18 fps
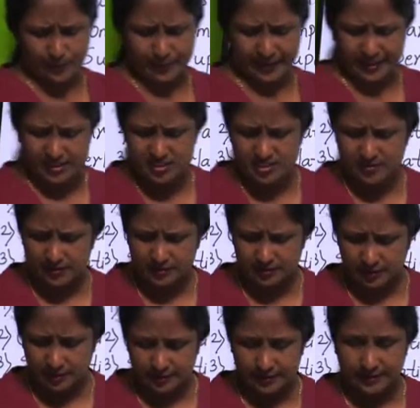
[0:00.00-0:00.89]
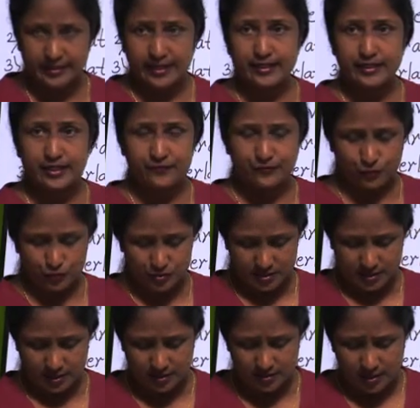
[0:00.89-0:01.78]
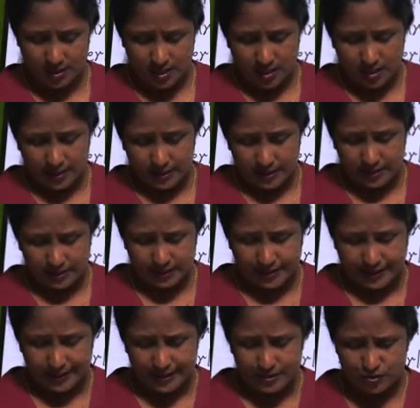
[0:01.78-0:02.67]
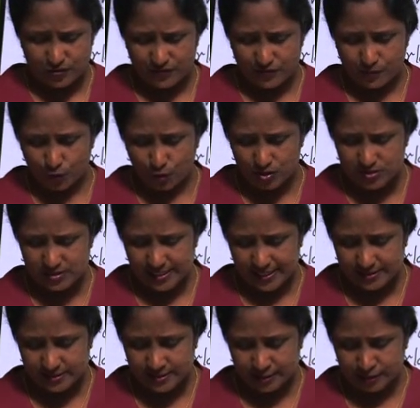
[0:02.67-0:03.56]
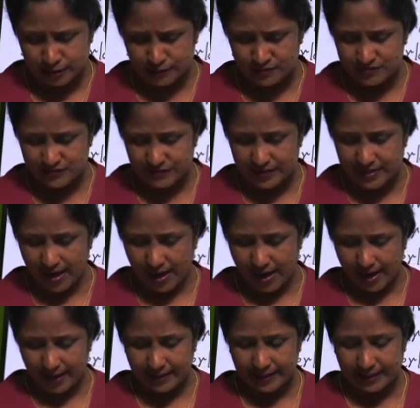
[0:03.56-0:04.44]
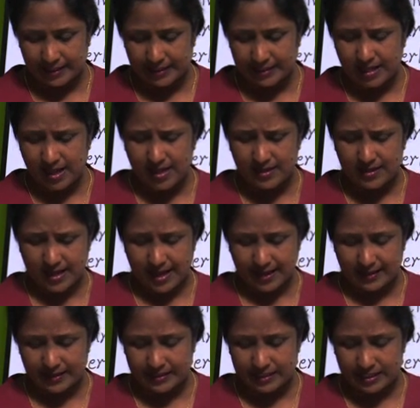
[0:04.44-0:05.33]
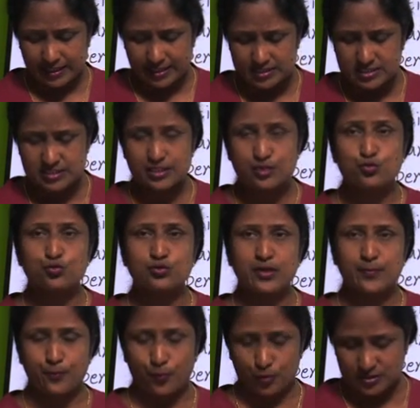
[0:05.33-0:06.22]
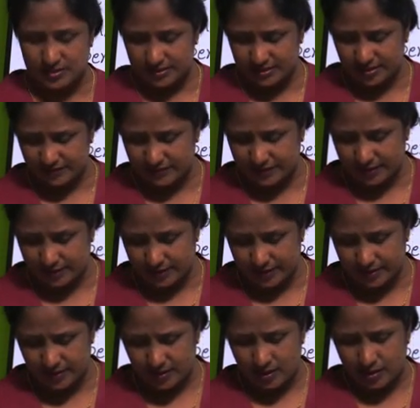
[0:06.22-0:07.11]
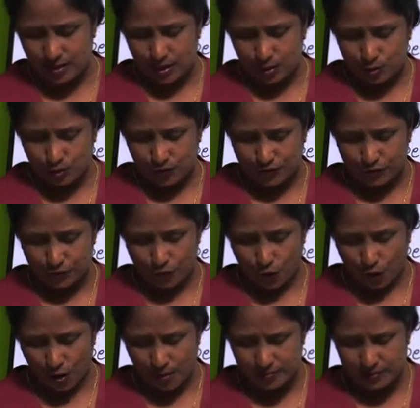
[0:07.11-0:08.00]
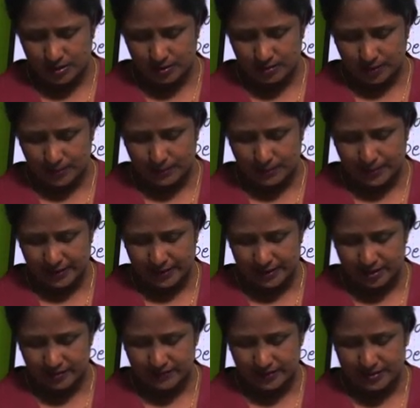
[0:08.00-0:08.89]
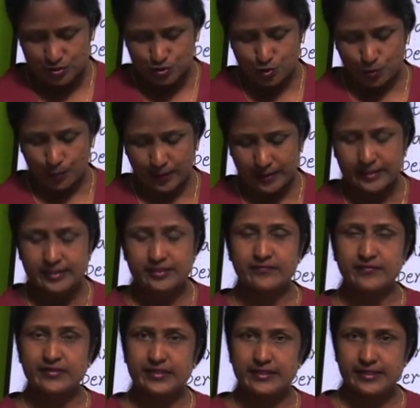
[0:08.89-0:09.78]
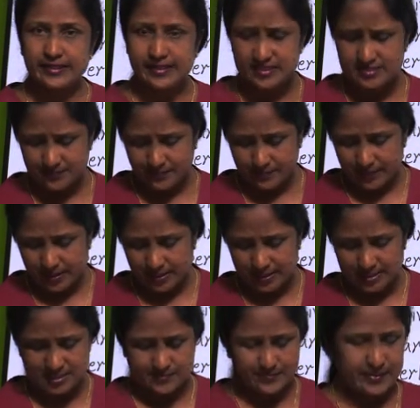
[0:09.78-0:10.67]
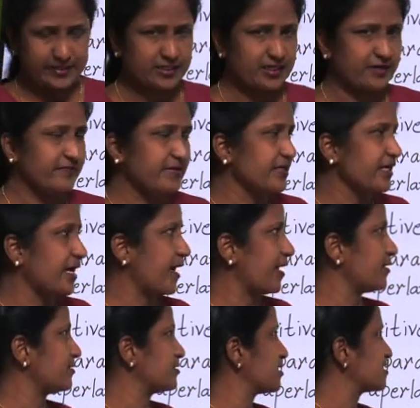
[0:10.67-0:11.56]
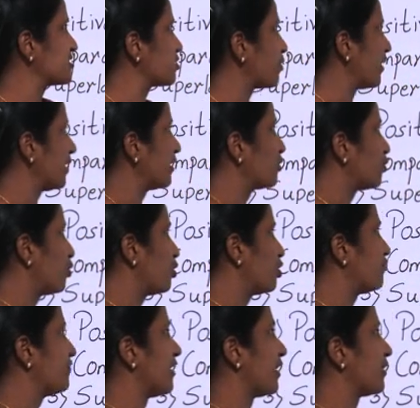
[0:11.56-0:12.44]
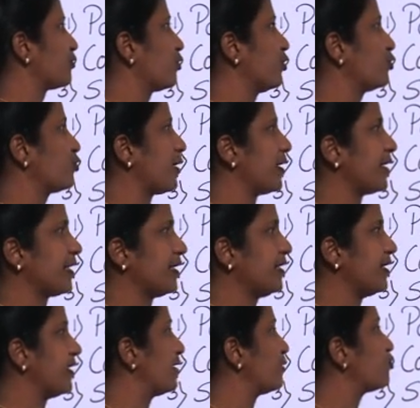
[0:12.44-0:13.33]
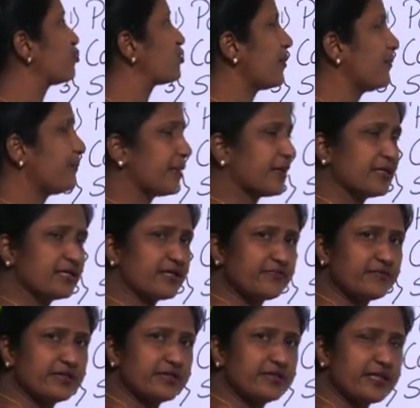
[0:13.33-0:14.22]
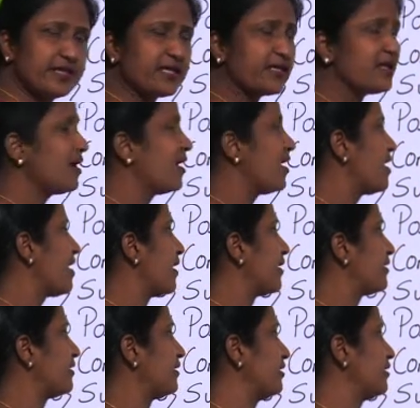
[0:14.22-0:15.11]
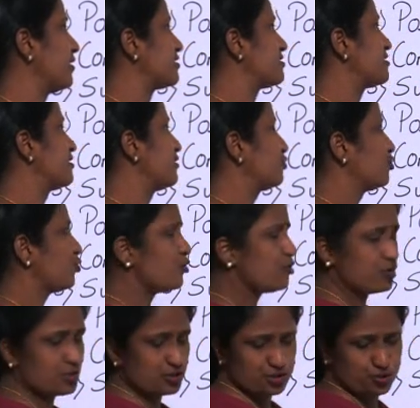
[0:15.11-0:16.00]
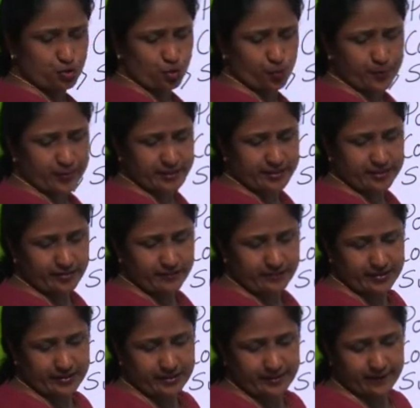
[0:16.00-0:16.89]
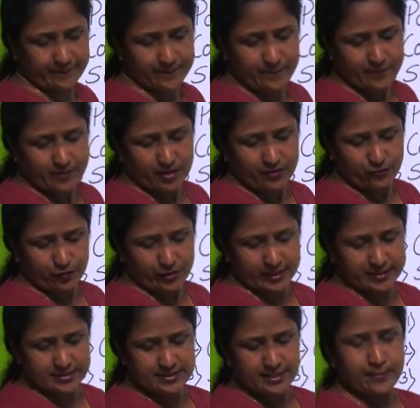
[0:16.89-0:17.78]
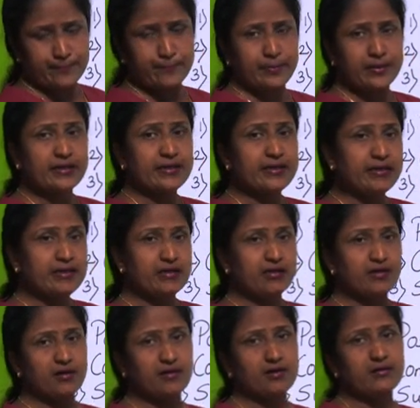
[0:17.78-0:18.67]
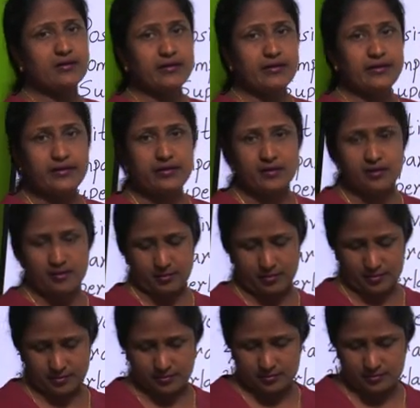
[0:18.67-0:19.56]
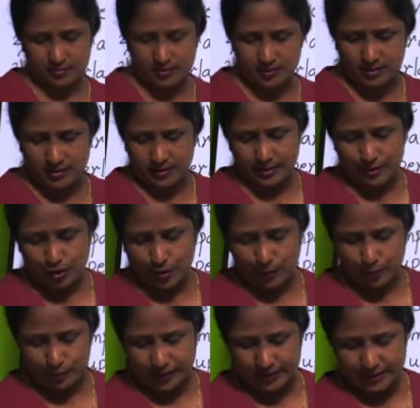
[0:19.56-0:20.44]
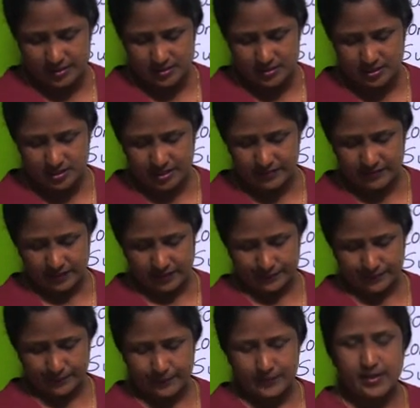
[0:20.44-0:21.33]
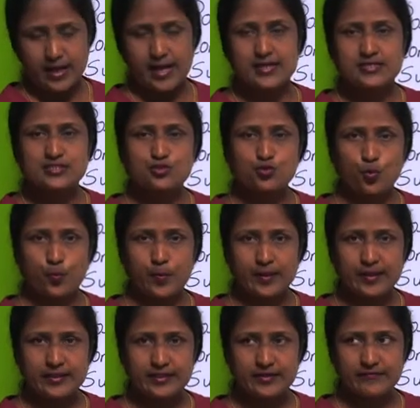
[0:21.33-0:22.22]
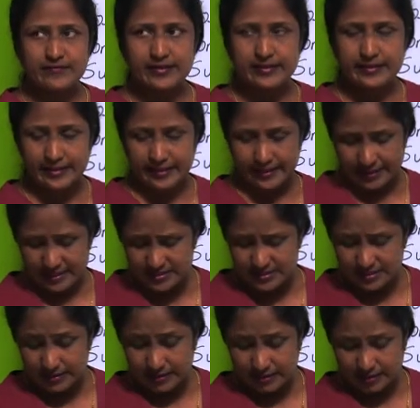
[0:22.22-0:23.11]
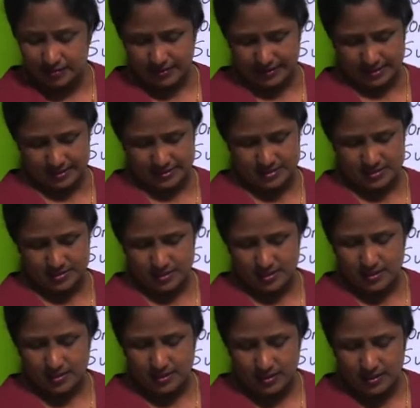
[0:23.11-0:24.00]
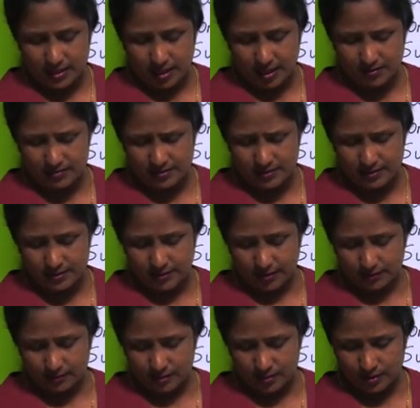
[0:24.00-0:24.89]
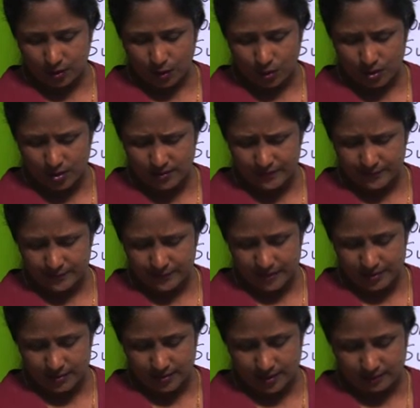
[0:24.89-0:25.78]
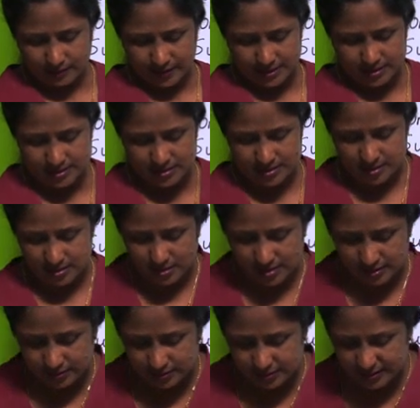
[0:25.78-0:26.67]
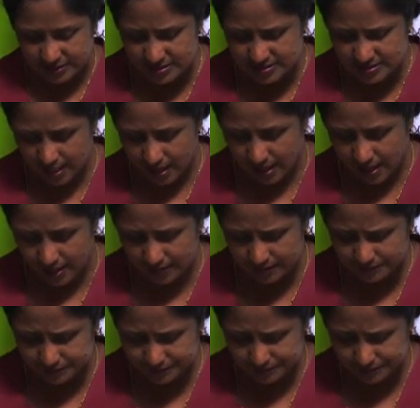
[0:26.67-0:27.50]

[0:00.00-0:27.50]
page number 39, if you see, in case of most adjectives we add er and est to the positive degree to form the comparative and superlative degrees respectively. As just now I told you, we are going to add er to comparative degree and est to superlative degree. For example, near, nearer, in your book it is given, and superlative degree is nearest, young, younger or youngest. These are